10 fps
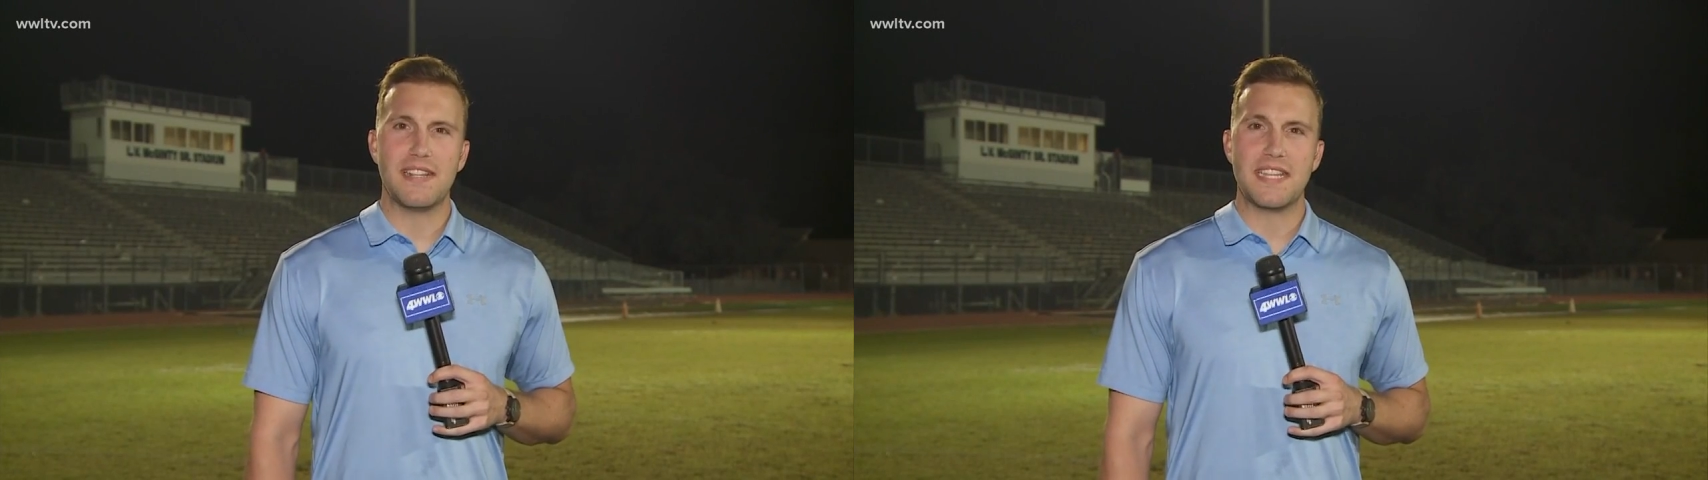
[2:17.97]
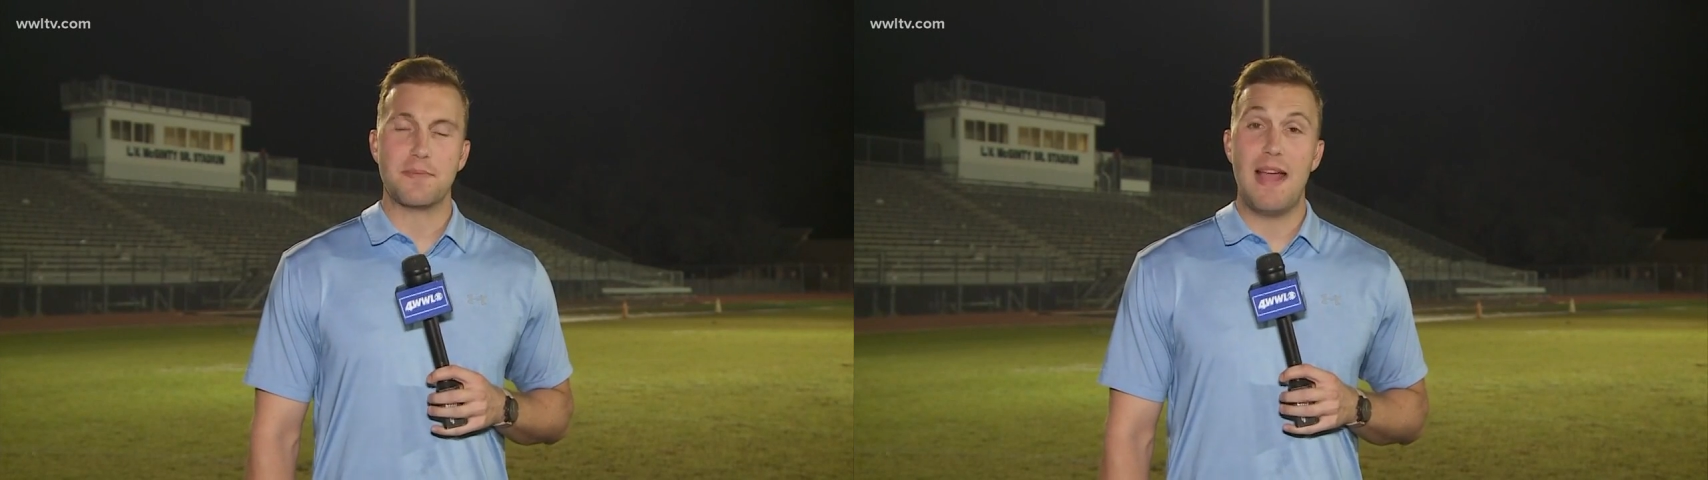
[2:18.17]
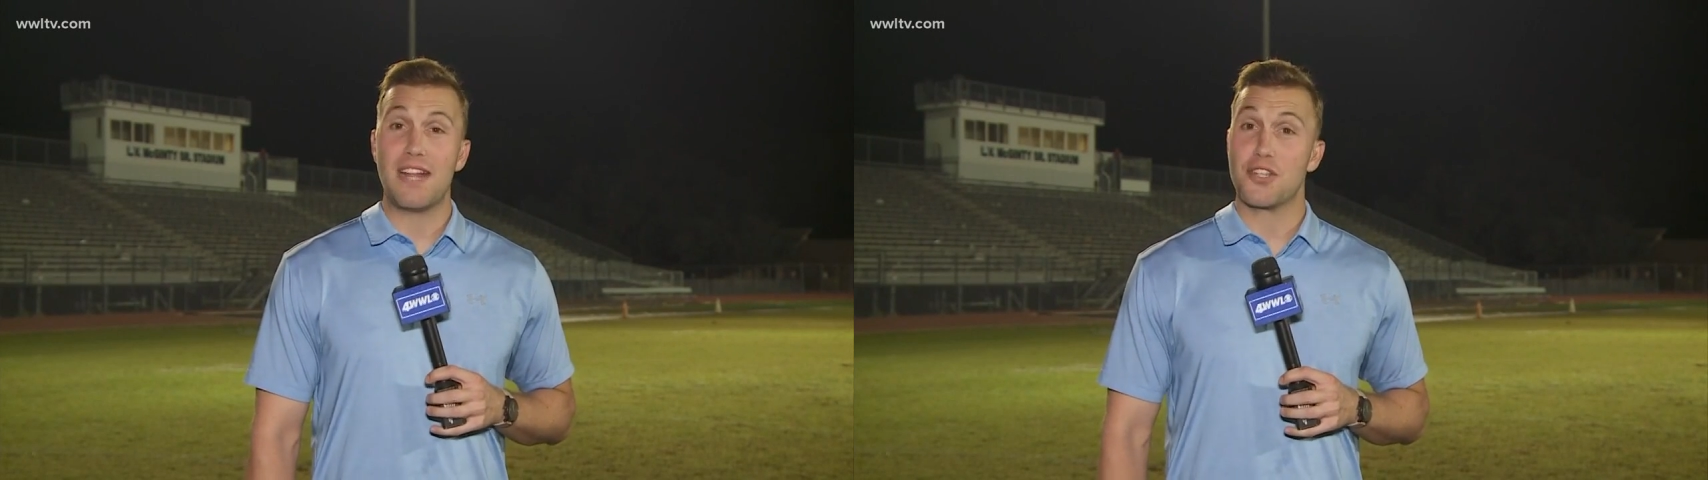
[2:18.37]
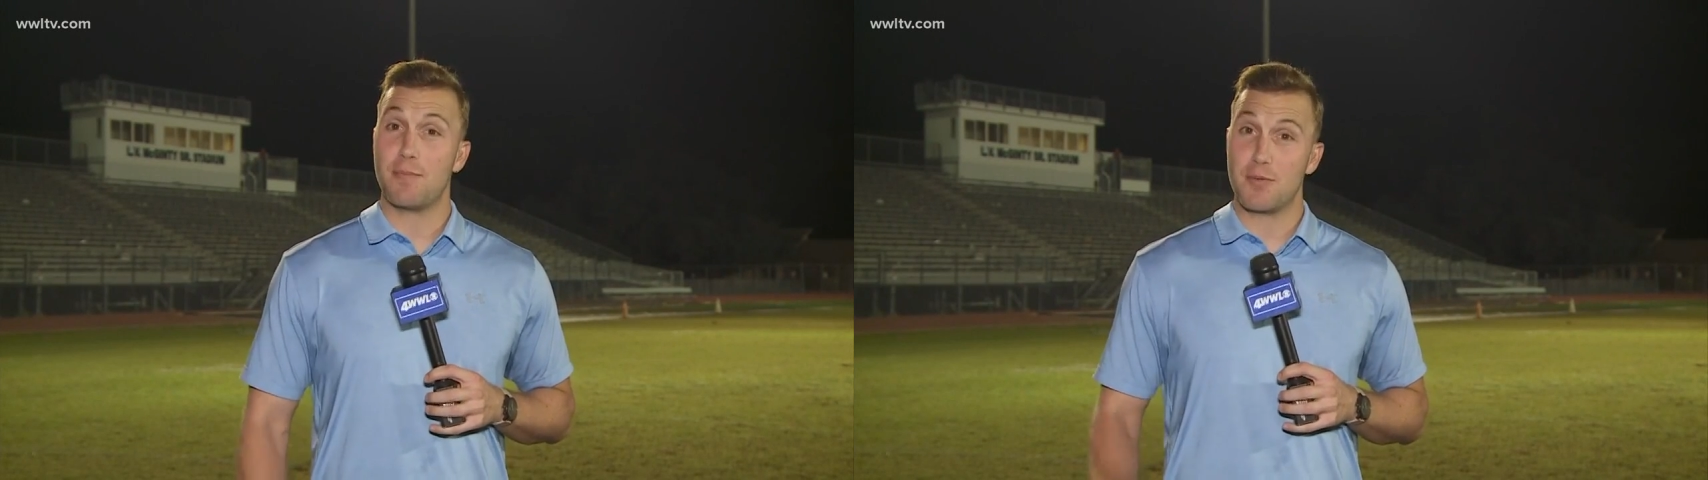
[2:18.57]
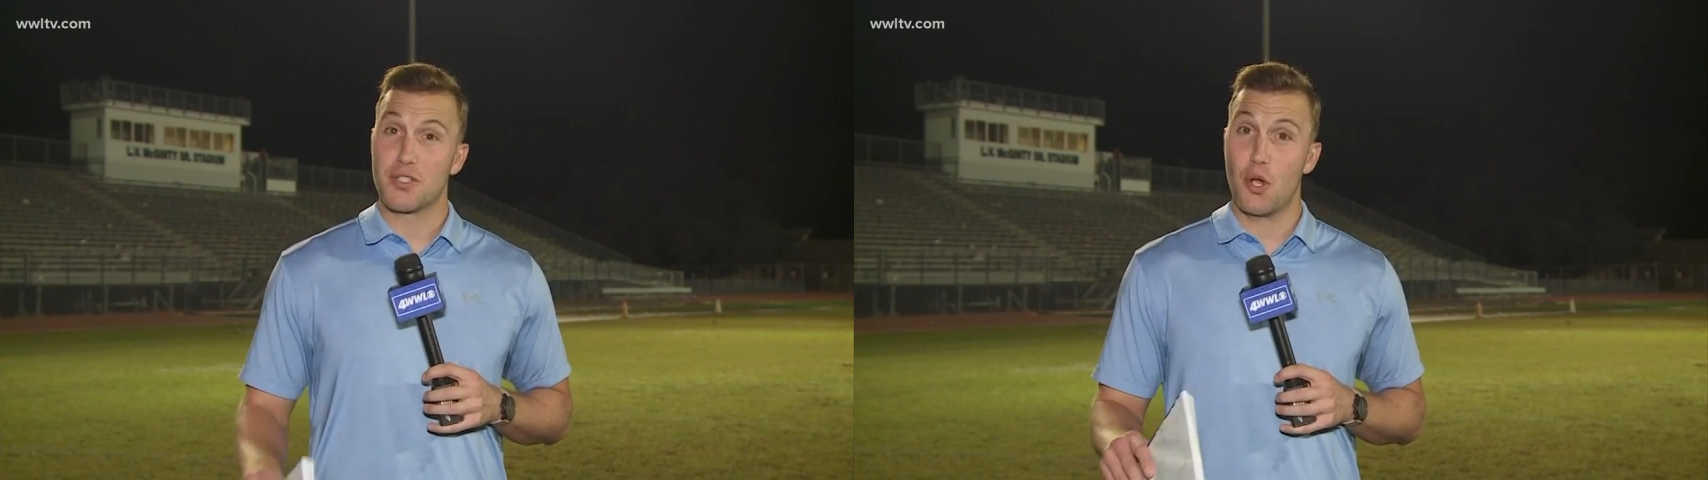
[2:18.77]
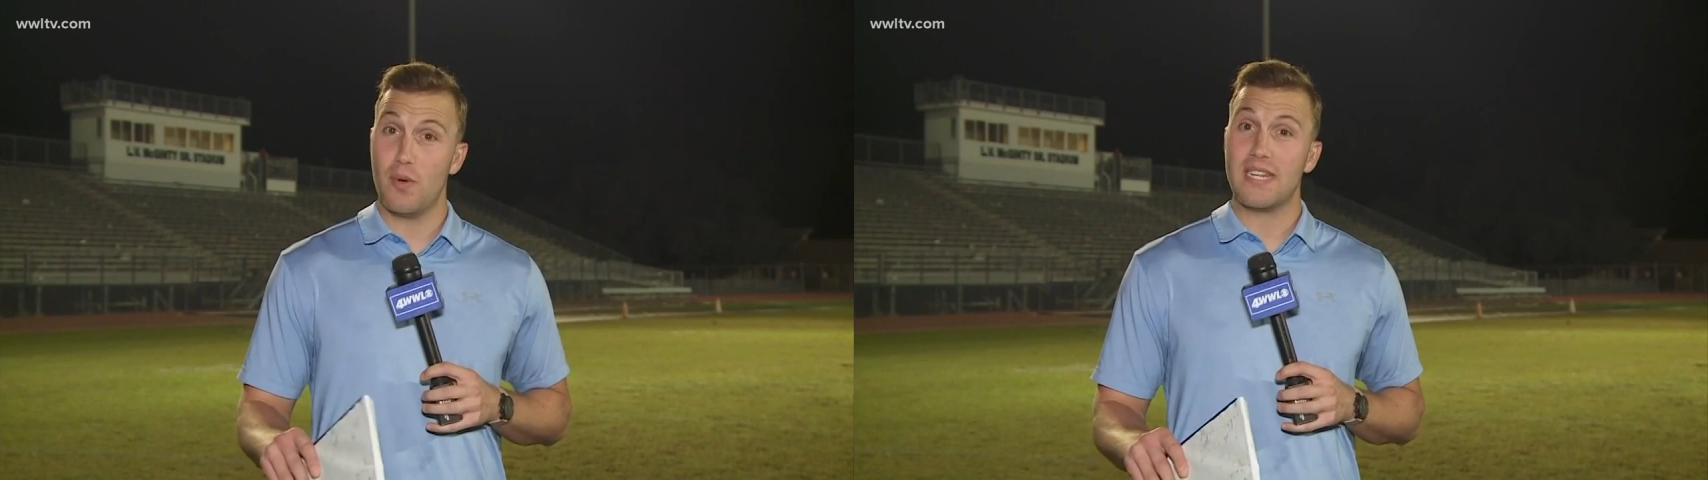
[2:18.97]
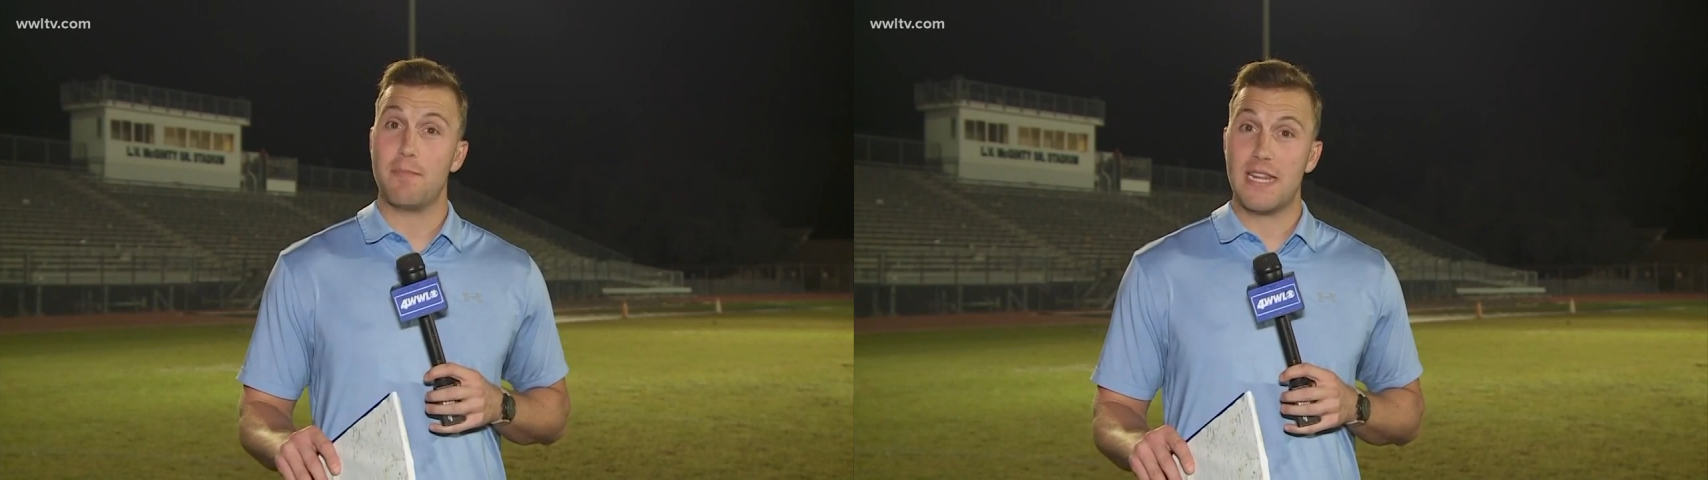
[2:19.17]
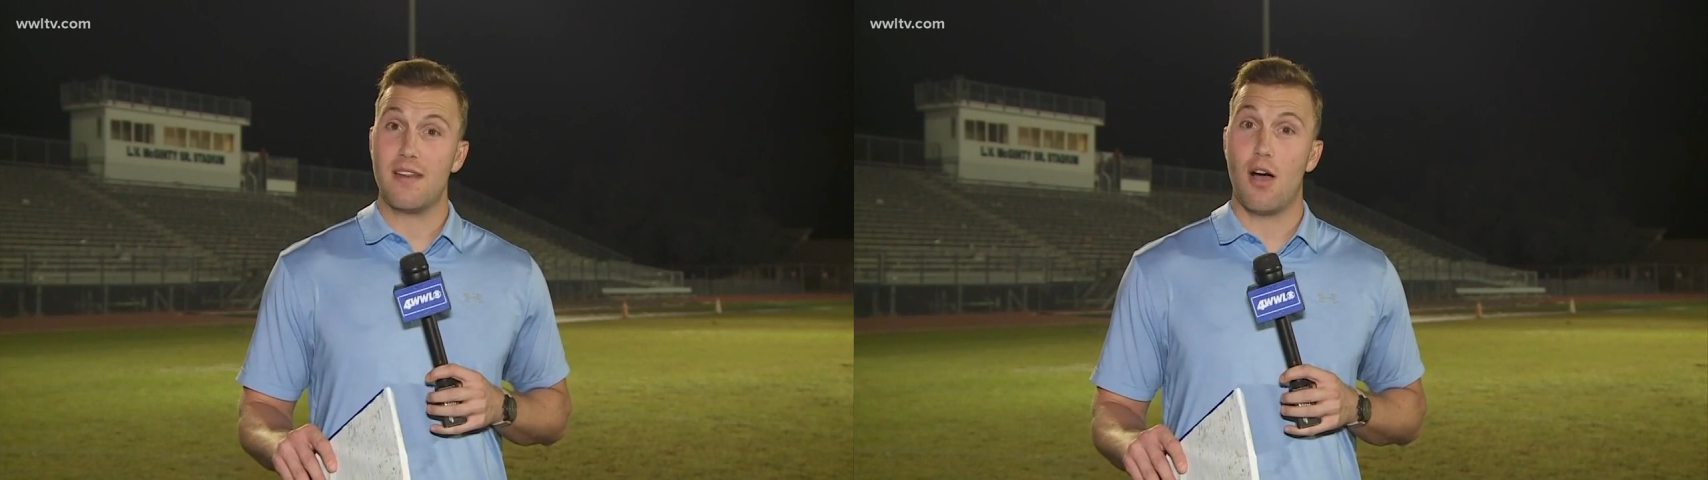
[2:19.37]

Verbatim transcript: this matchup it was going to be an